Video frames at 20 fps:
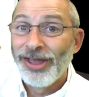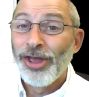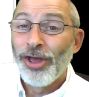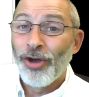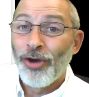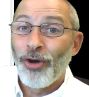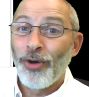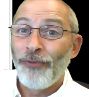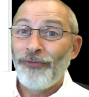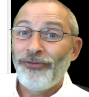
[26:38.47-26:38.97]

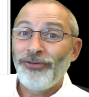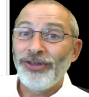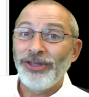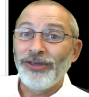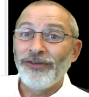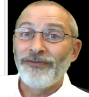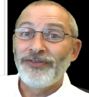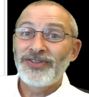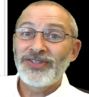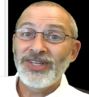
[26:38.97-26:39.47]
Hopefully,
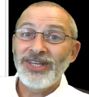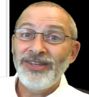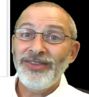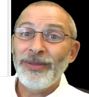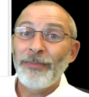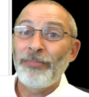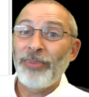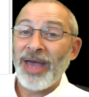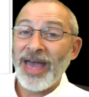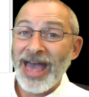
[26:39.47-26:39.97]
you've seen
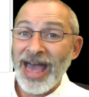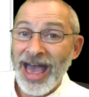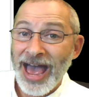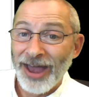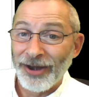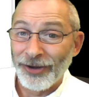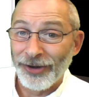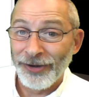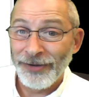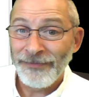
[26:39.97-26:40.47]
the
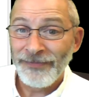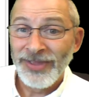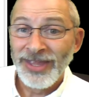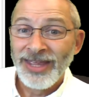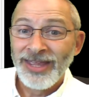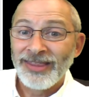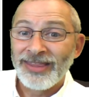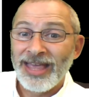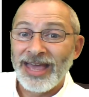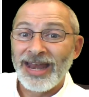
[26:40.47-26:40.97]
pattern
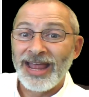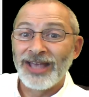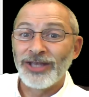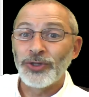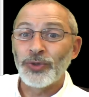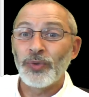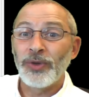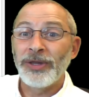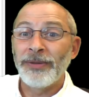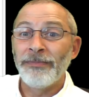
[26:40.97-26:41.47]
that
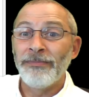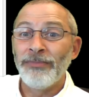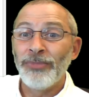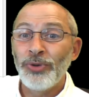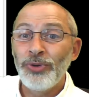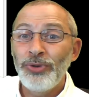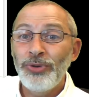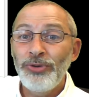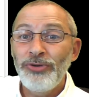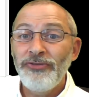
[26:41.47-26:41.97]
as we
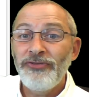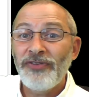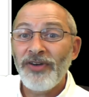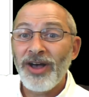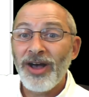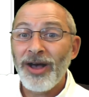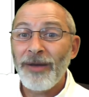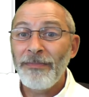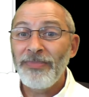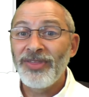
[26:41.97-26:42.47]
move
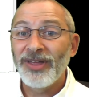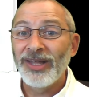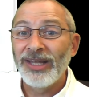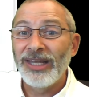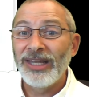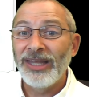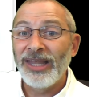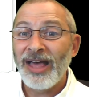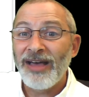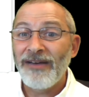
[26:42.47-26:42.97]
up the
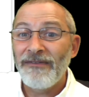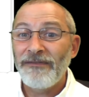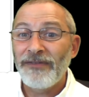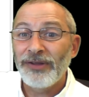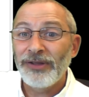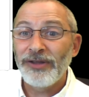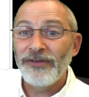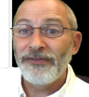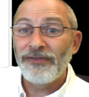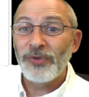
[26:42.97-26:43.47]

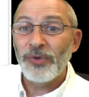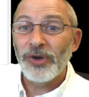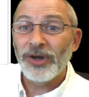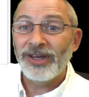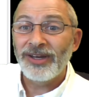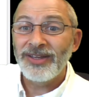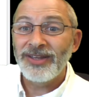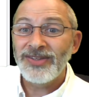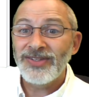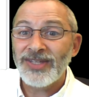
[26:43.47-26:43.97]
level of
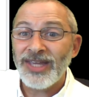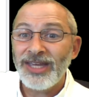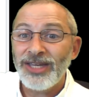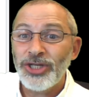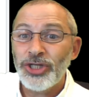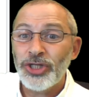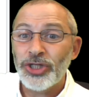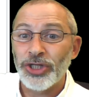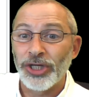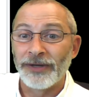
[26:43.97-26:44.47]

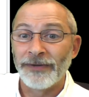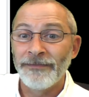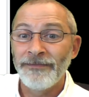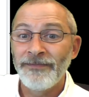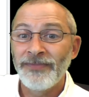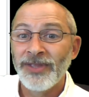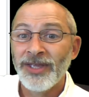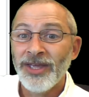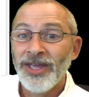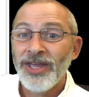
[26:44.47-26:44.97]
organization,
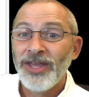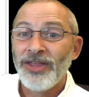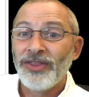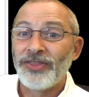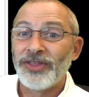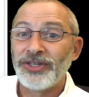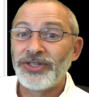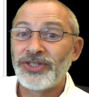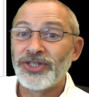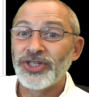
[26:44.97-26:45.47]

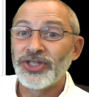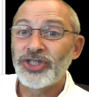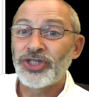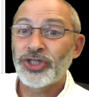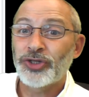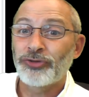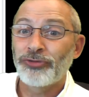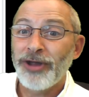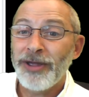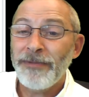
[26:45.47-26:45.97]
the
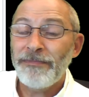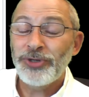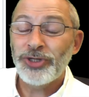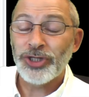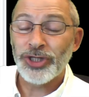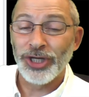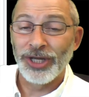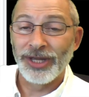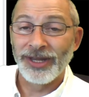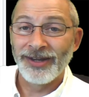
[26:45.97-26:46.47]

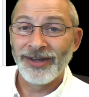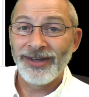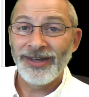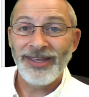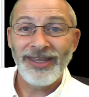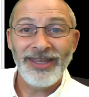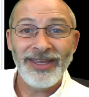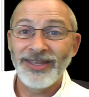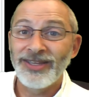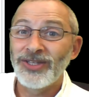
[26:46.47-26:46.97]
description
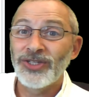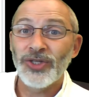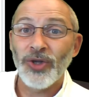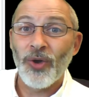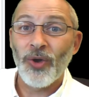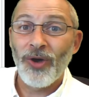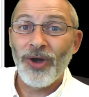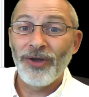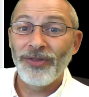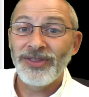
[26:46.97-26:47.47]
is
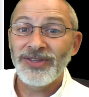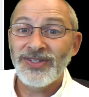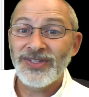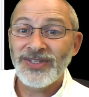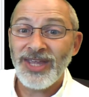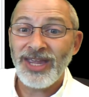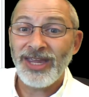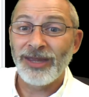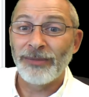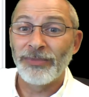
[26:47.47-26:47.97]
all the
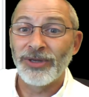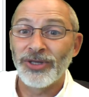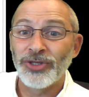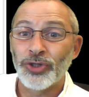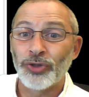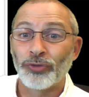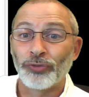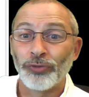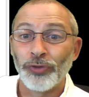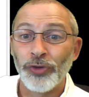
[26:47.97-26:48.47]
same. It's
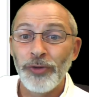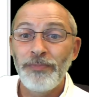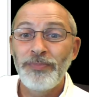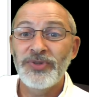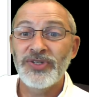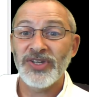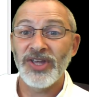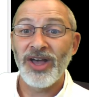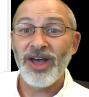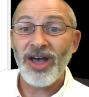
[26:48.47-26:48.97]

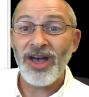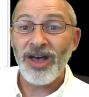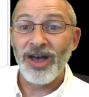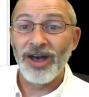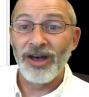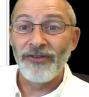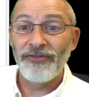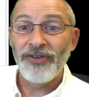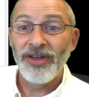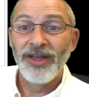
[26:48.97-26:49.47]
groups
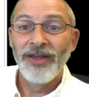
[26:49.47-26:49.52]
of